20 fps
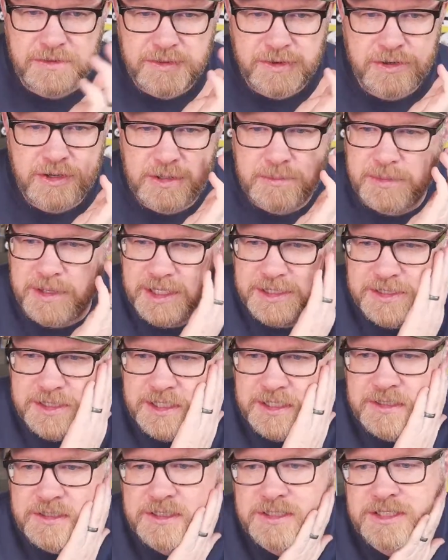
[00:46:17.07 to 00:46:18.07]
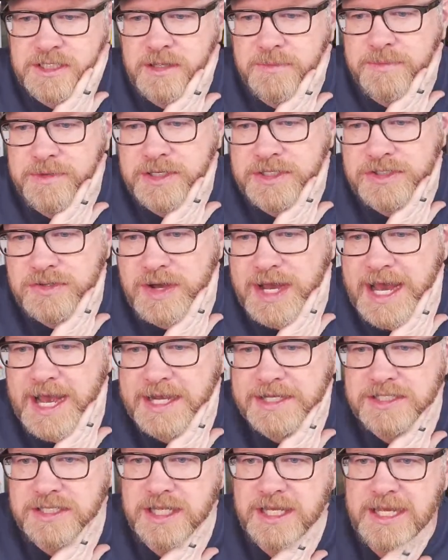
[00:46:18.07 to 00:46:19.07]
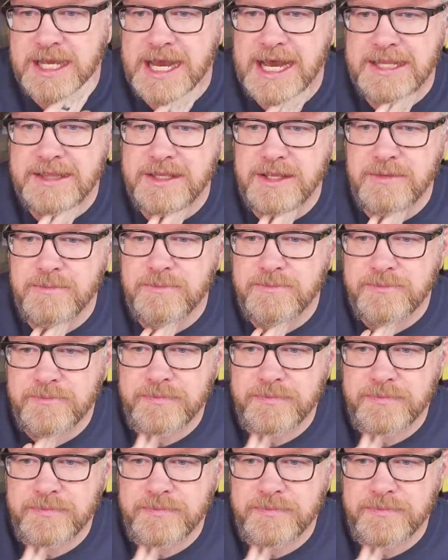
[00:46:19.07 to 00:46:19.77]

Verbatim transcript: 30 bucks each or something. So I actually got them